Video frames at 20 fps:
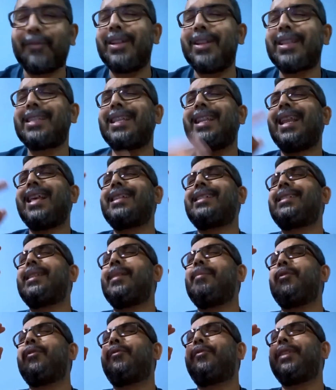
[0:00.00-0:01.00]
when's the last
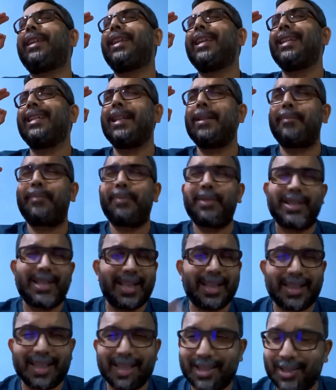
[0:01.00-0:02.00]
time you freaking did a
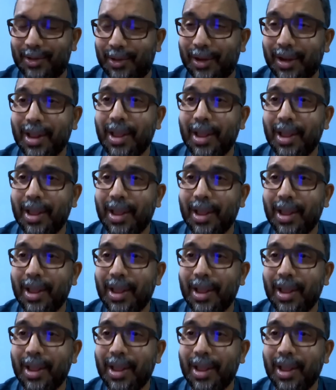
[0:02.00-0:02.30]
presentation?